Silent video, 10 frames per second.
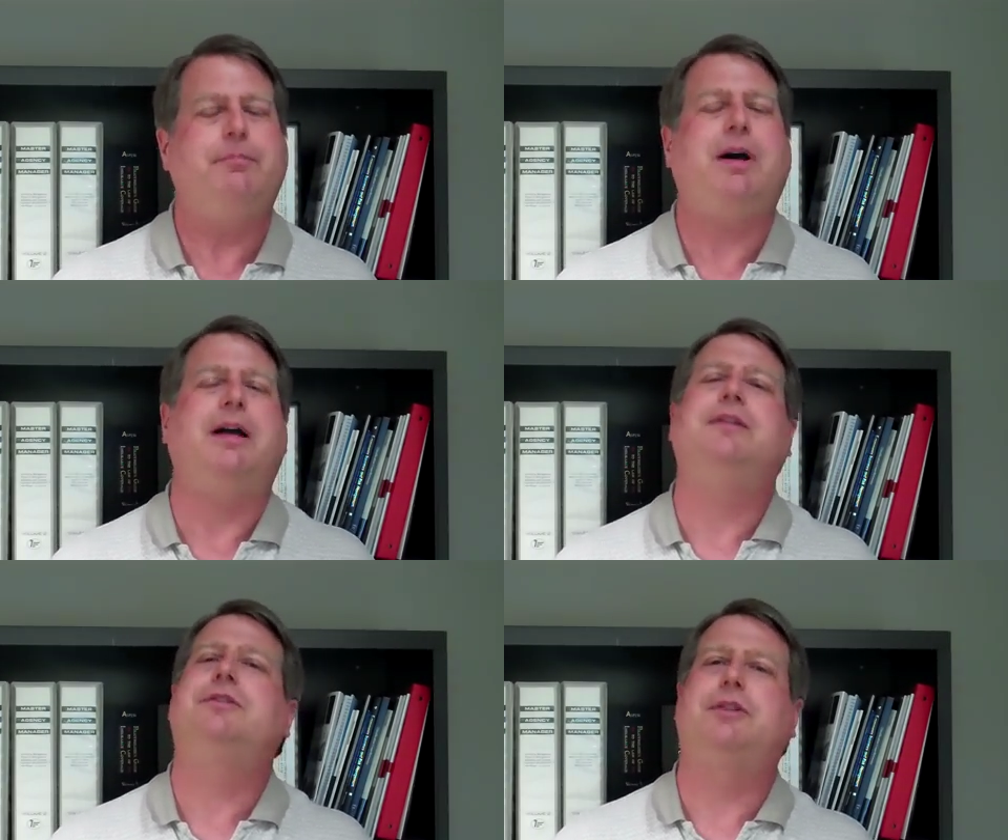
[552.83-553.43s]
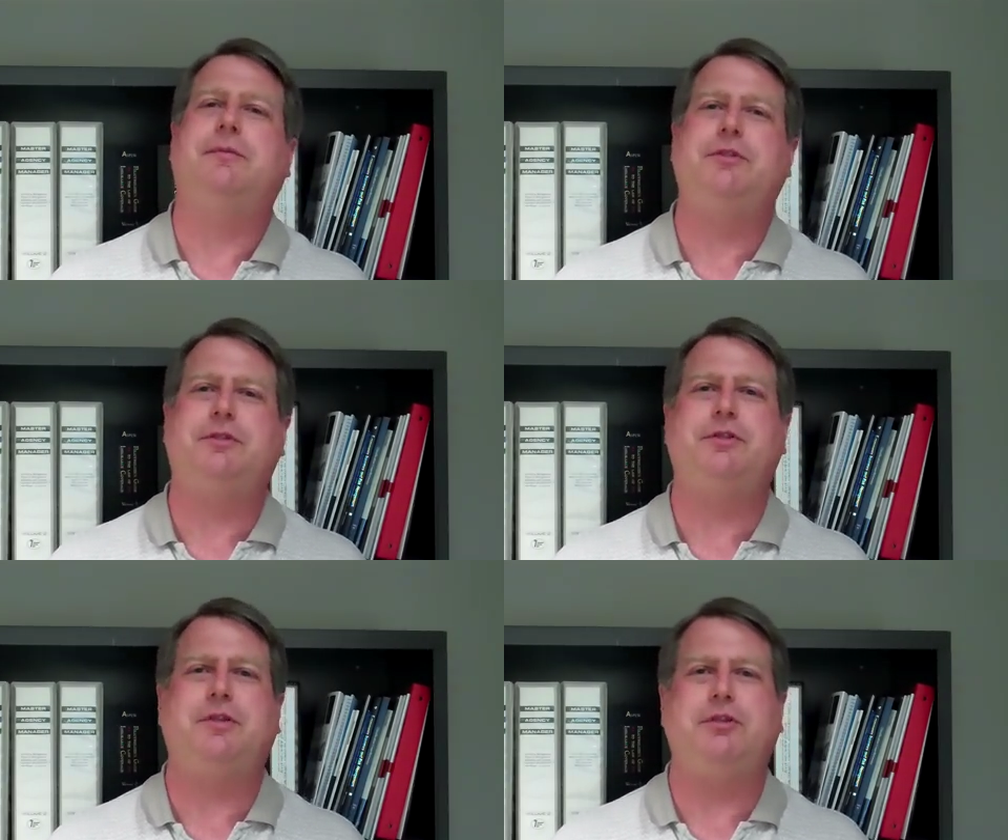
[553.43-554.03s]
But some
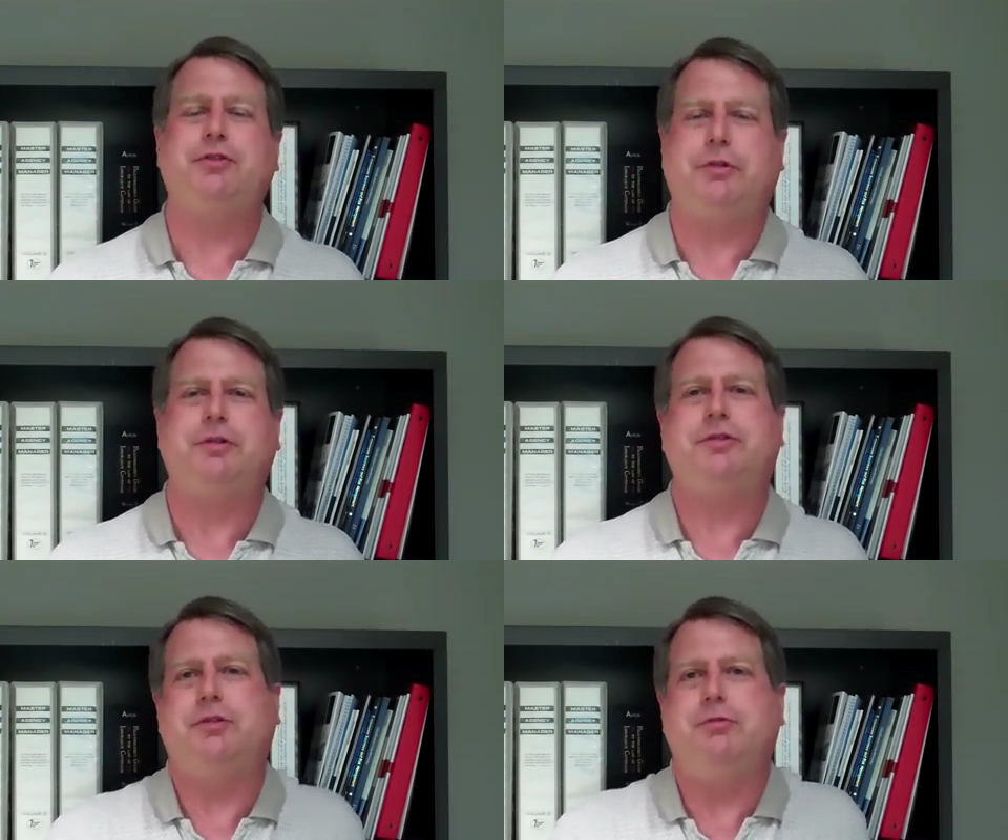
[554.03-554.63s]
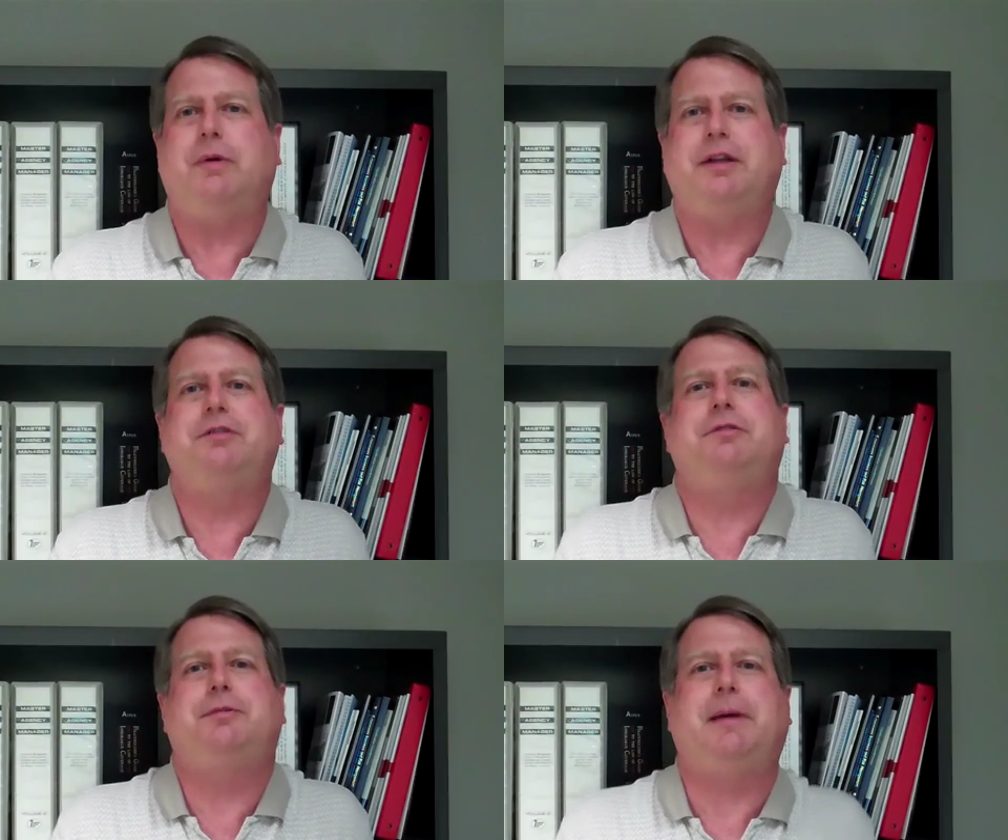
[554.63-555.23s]
insurers do want
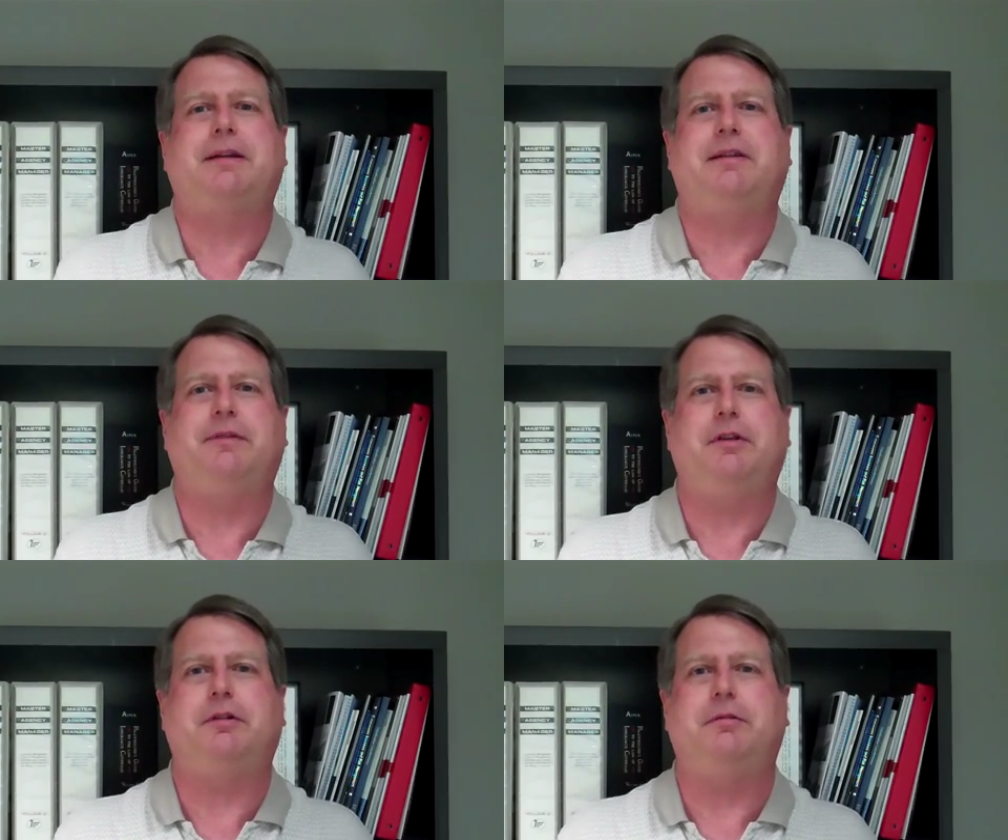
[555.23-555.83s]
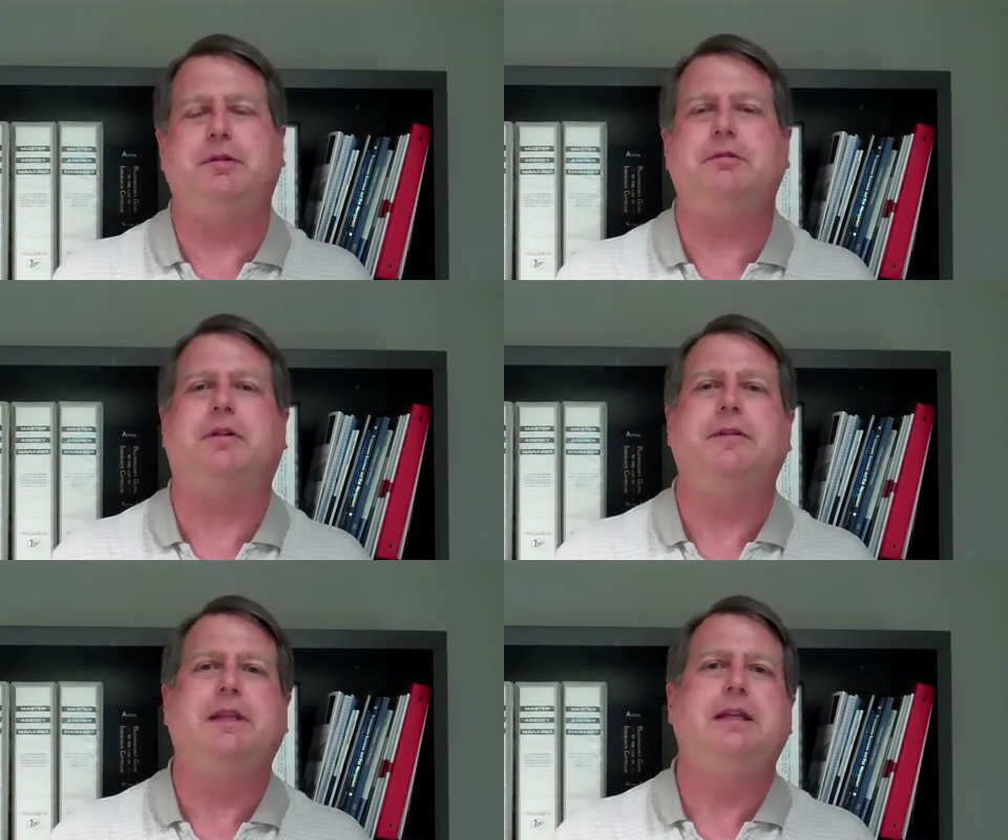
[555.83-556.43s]
to inspect every year at renewal.